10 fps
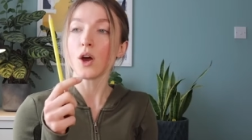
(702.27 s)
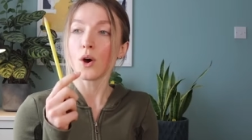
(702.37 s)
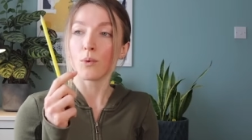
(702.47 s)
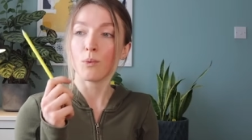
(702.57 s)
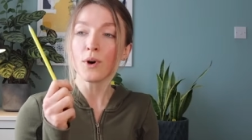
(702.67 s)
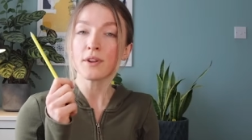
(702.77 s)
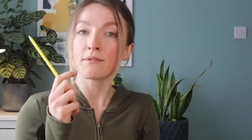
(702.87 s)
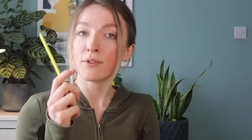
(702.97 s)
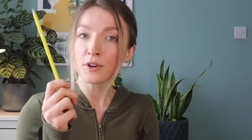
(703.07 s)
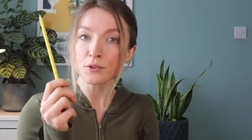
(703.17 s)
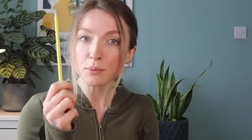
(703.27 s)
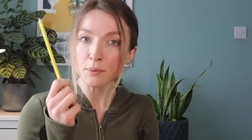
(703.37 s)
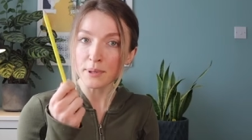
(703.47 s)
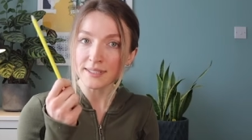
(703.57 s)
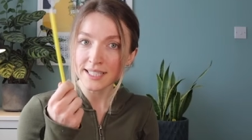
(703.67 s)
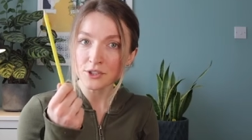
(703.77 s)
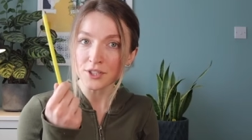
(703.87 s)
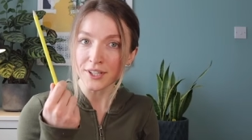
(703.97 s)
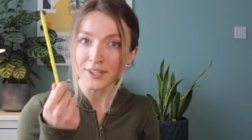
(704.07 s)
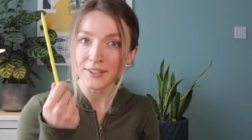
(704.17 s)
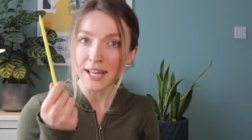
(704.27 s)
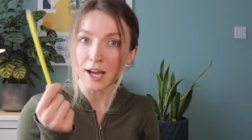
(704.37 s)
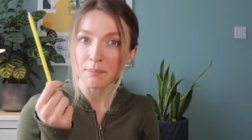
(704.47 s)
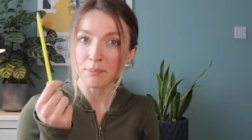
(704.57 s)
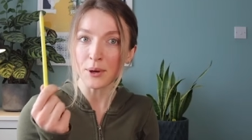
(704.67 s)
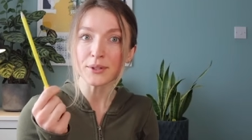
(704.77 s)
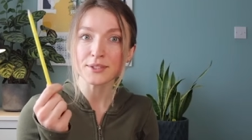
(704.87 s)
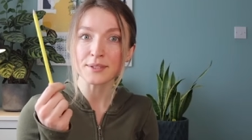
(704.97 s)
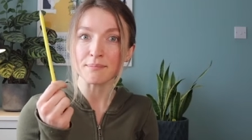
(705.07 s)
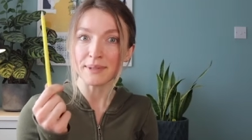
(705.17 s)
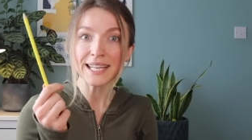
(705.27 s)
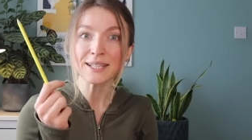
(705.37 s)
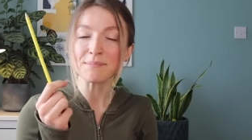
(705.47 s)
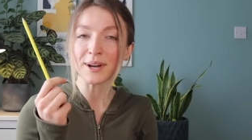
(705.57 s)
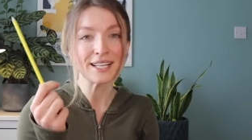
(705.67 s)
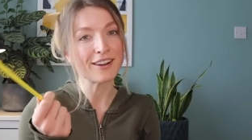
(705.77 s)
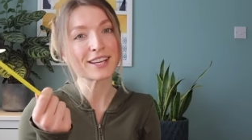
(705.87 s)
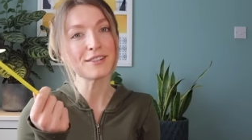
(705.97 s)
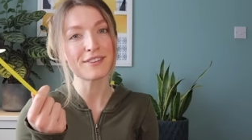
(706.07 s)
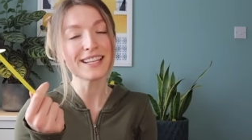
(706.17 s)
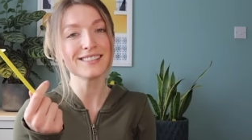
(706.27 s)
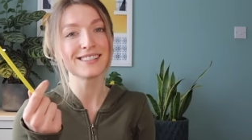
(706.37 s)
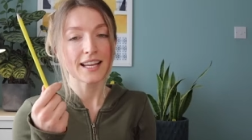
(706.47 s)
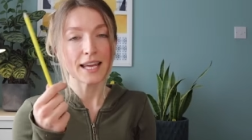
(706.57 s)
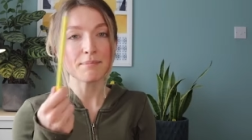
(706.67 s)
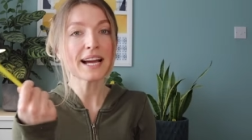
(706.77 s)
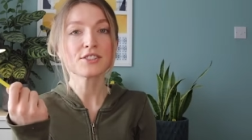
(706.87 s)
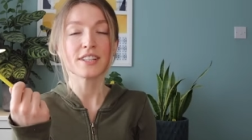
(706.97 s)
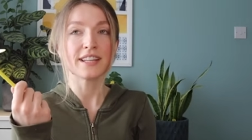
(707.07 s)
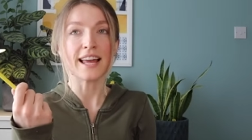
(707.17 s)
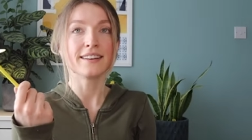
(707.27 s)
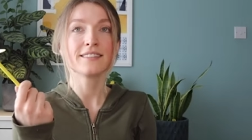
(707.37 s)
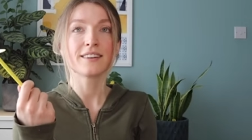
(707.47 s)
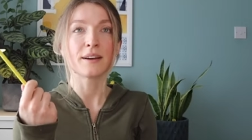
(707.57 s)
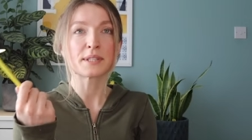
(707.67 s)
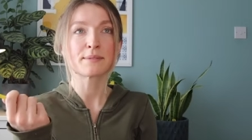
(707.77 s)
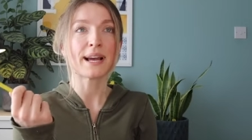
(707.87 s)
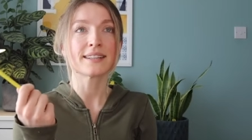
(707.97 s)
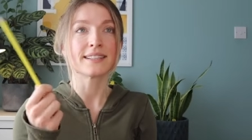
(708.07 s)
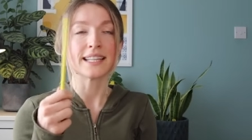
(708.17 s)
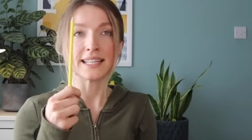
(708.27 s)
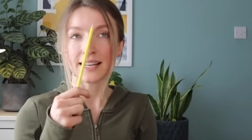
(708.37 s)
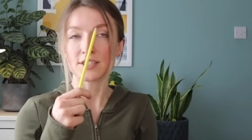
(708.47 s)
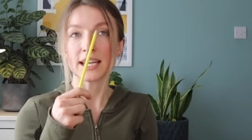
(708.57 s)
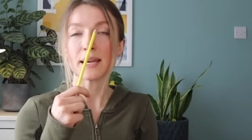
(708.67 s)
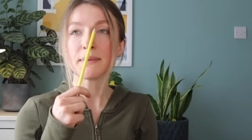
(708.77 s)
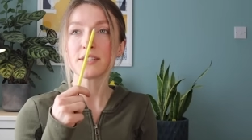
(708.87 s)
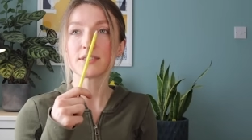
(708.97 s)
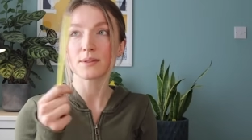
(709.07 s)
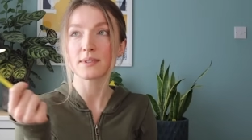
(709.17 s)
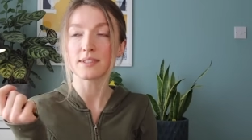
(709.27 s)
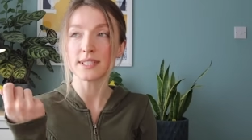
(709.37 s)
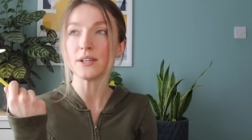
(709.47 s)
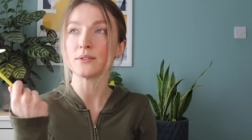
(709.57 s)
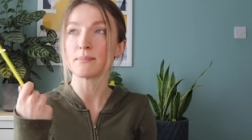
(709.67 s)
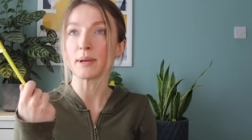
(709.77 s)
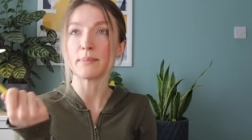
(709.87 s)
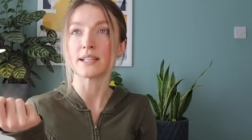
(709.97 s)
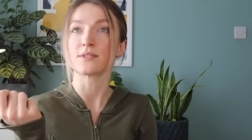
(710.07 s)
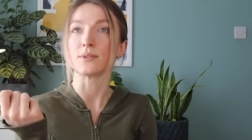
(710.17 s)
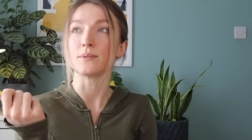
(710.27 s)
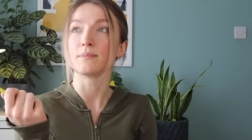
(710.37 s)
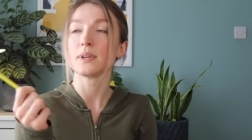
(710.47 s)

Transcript: What a vulnerable position that puts me and my life in. Imagine then, I'm expanding the analogy, imagine someone steals my pencil